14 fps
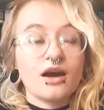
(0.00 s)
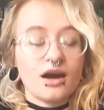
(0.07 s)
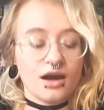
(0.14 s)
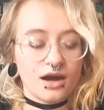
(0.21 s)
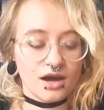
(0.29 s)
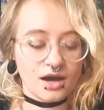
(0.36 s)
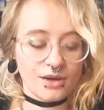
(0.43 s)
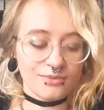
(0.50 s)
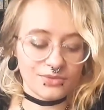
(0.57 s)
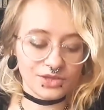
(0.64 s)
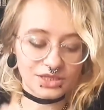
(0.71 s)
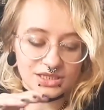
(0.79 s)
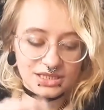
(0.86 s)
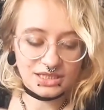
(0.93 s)

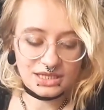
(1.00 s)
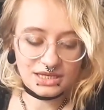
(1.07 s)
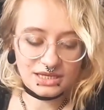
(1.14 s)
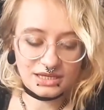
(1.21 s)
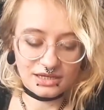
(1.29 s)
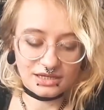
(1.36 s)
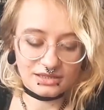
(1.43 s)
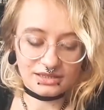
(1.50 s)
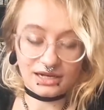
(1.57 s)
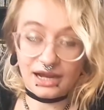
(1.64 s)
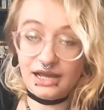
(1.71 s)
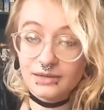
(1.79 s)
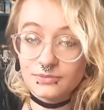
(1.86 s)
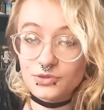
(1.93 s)
The tea that
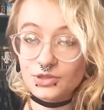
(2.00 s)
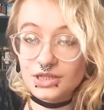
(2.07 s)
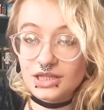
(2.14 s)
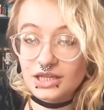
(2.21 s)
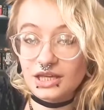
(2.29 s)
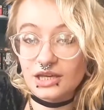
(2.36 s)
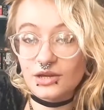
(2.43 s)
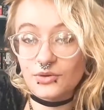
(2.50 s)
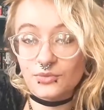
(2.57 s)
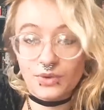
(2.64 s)
I am drinking